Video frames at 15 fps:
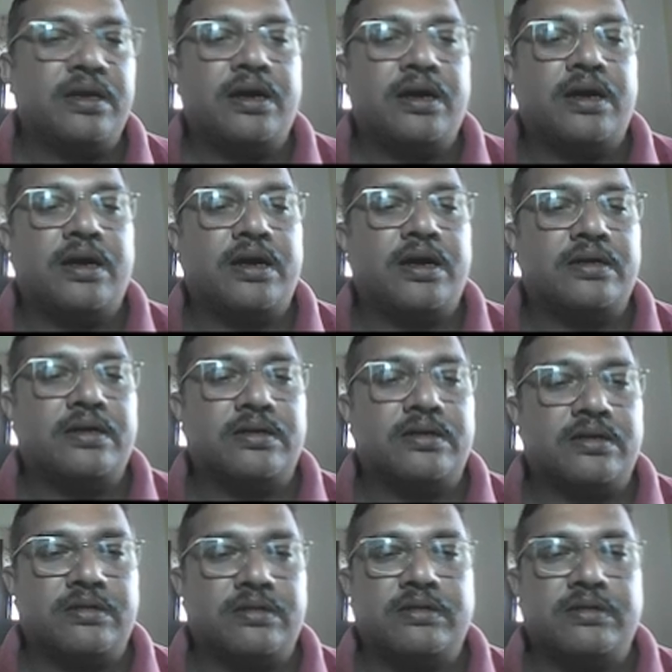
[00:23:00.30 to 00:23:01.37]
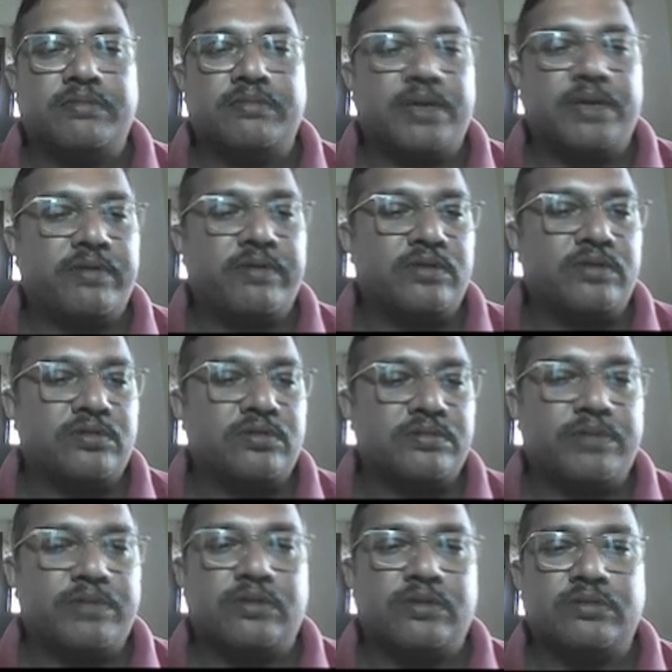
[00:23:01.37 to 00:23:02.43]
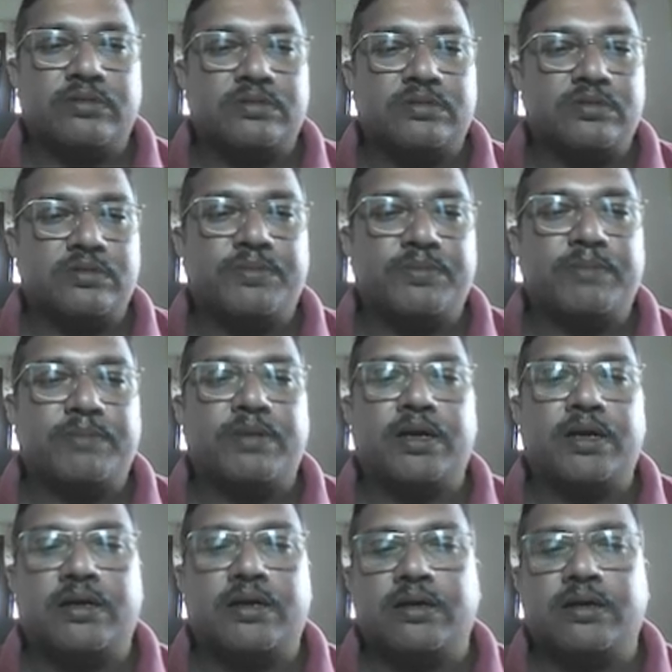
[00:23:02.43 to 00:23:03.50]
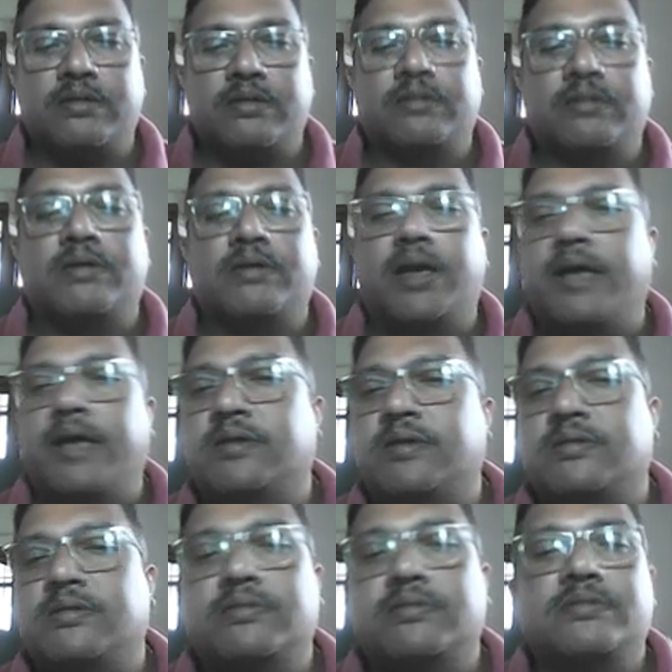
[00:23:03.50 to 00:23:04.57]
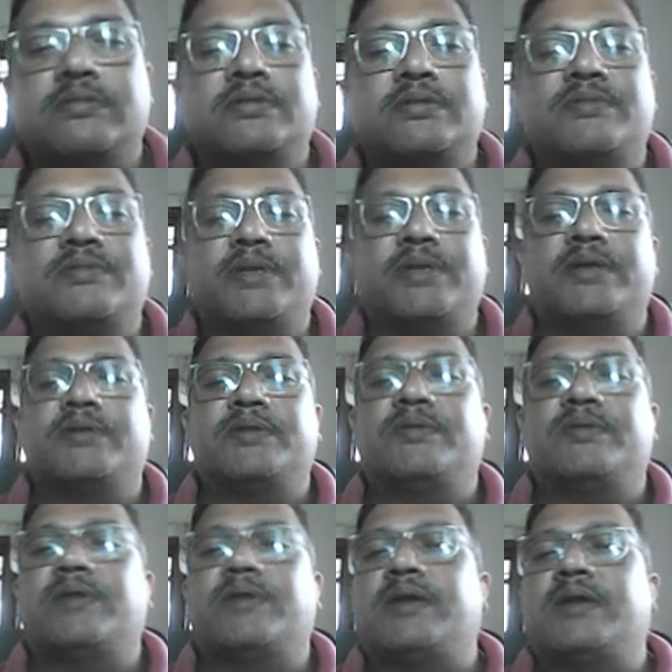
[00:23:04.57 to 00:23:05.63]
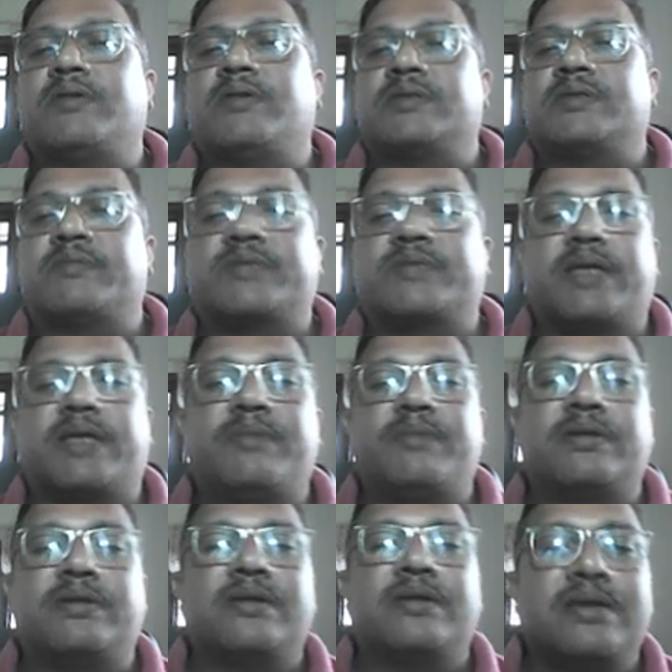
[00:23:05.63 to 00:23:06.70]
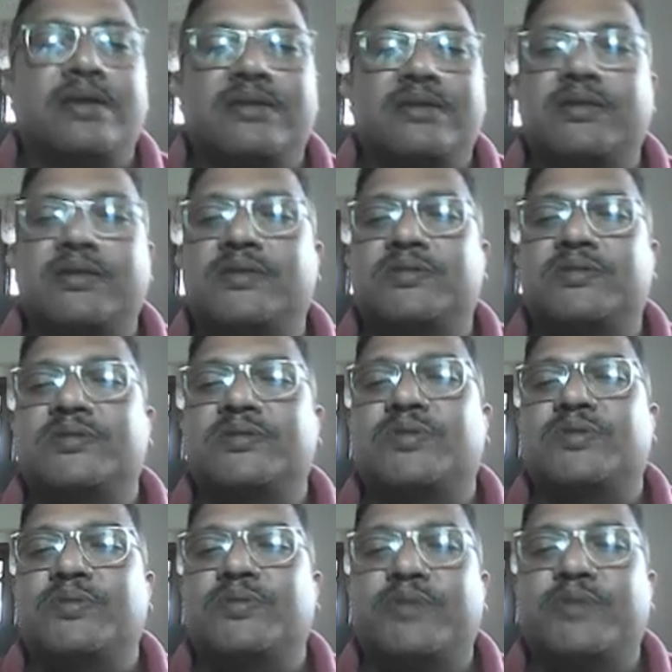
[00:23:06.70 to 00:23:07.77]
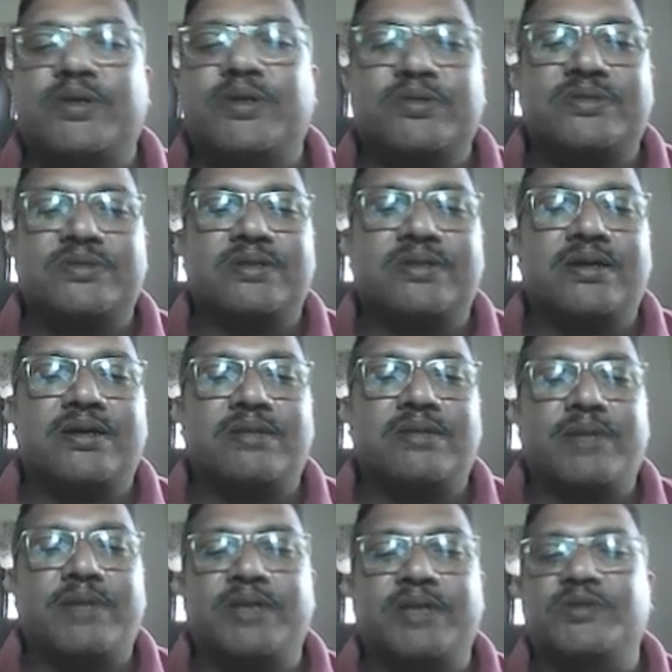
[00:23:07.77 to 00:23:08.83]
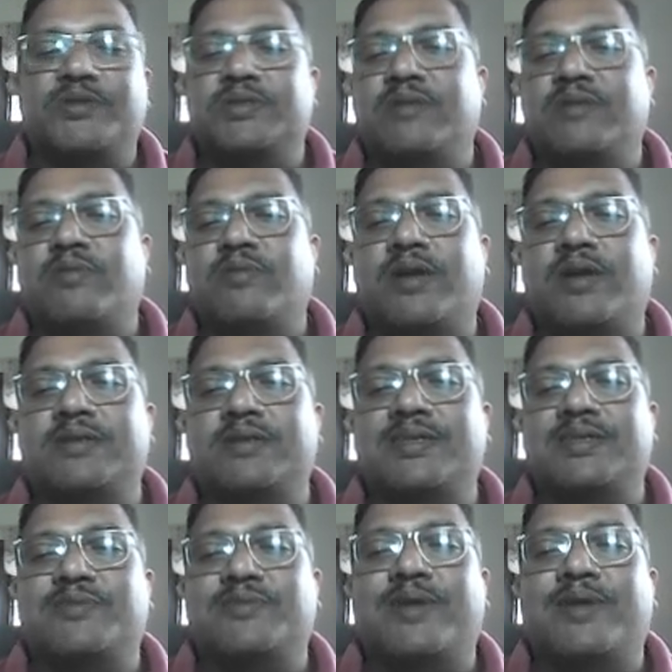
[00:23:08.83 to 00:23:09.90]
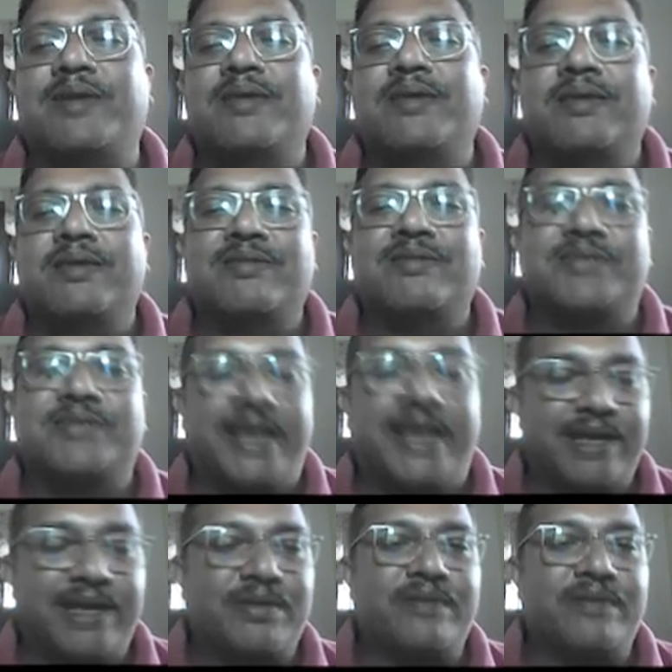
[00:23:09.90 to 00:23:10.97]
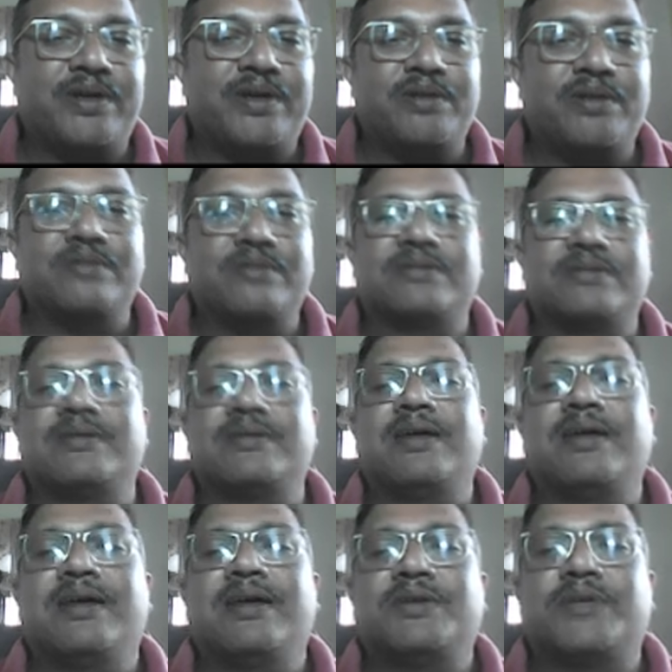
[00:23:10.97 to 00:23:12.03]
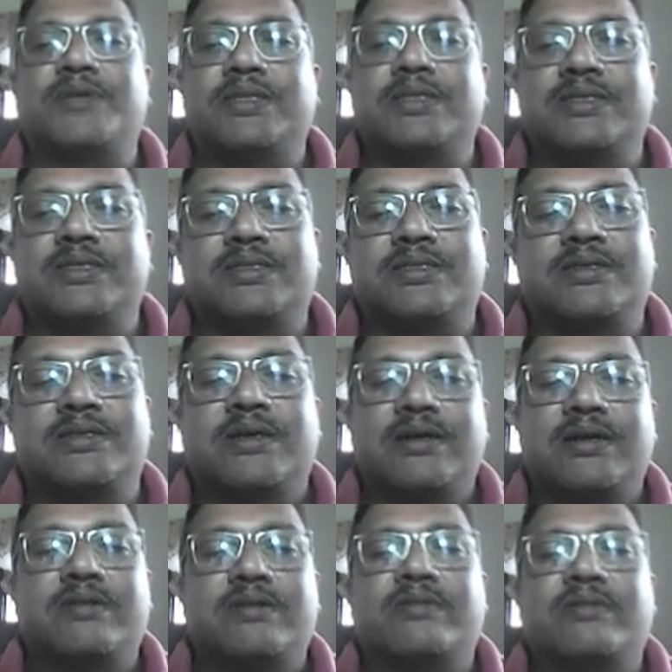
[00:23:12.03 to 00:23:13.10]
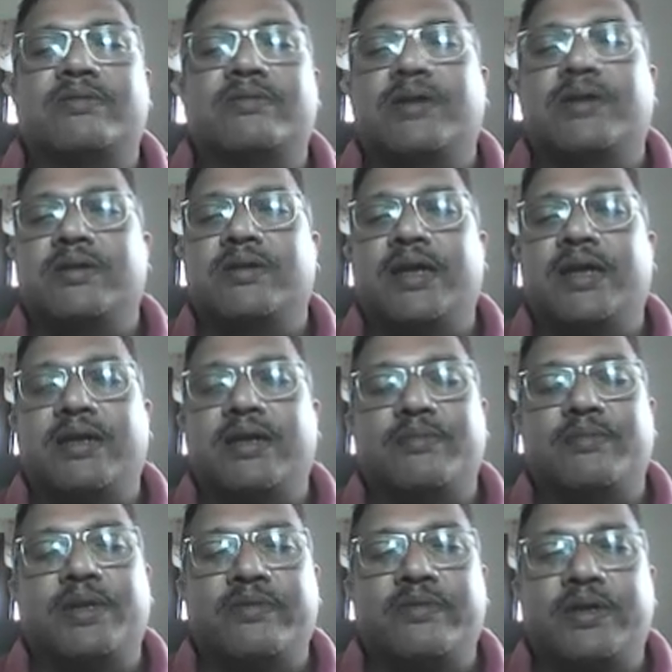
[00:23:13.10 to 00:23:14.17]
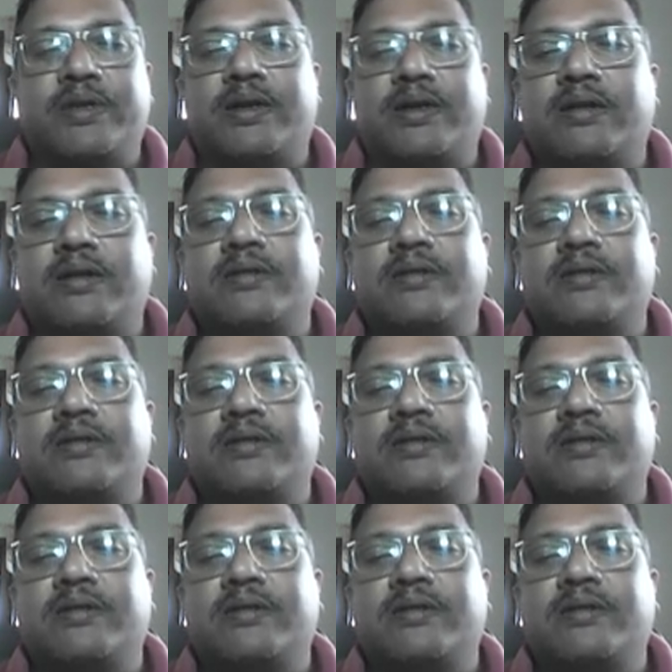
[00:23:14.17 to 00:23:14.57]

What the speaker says: and I'm giving those because you are like me, and you are subscribing these YouTube videos. My intuition 4865. You are sharing my videos to others and getting benefited